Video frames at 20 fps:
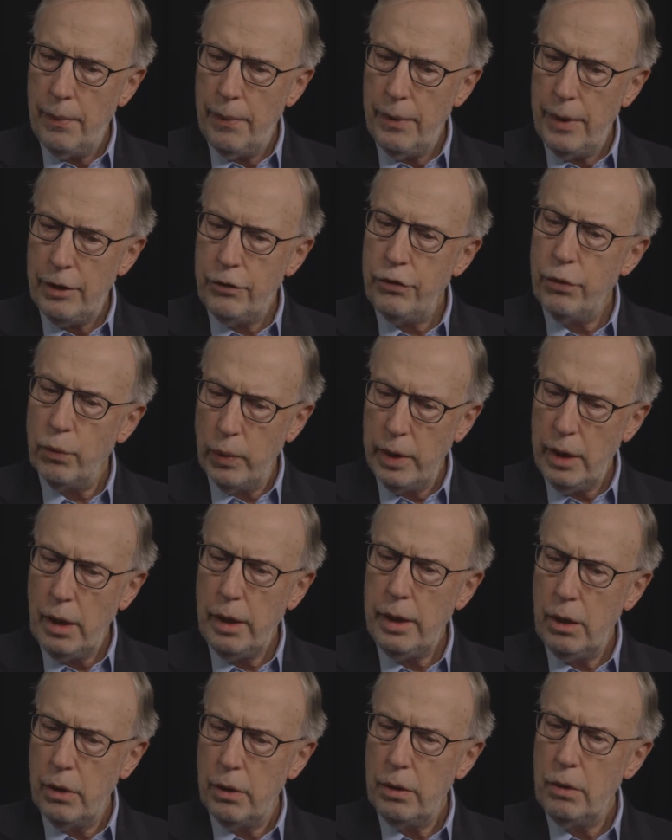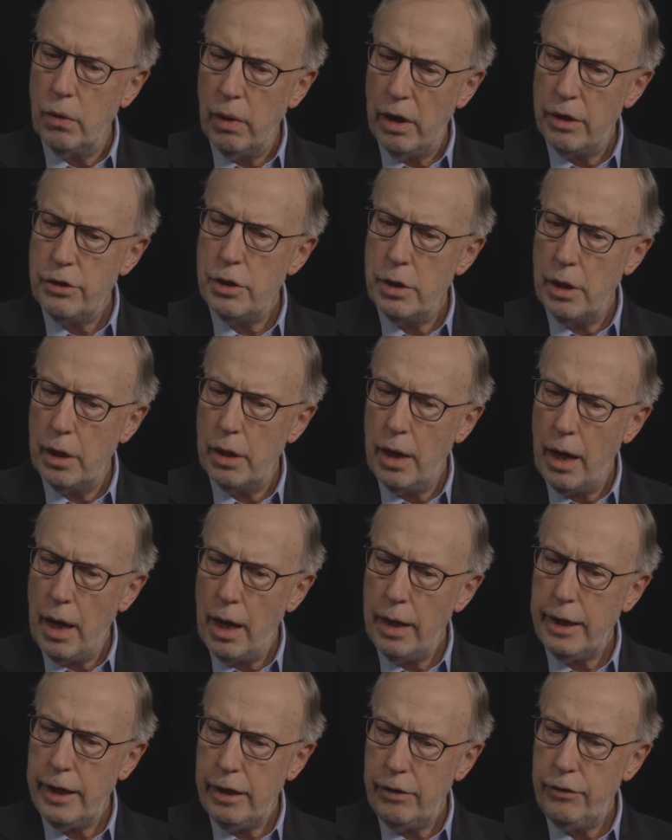It's a really good question and
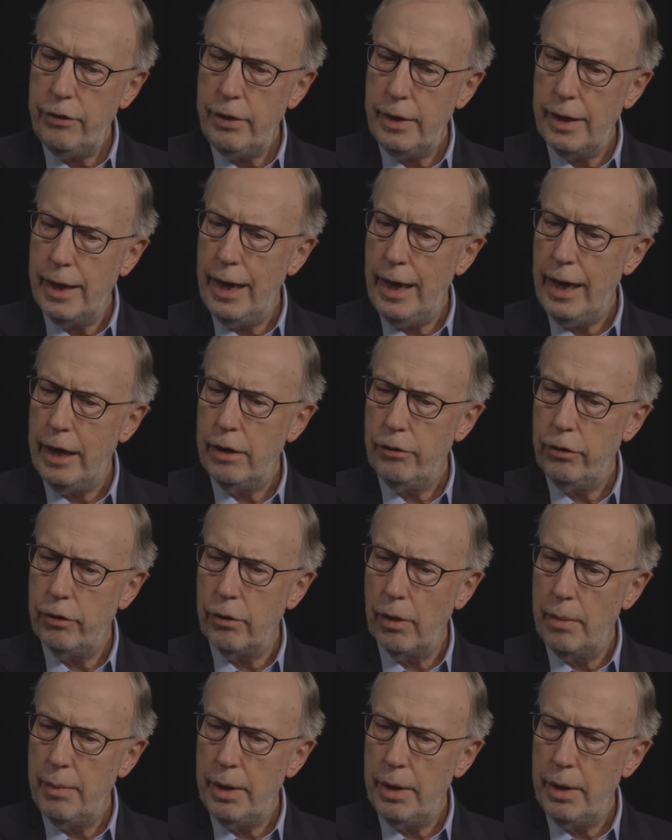not easy to answer.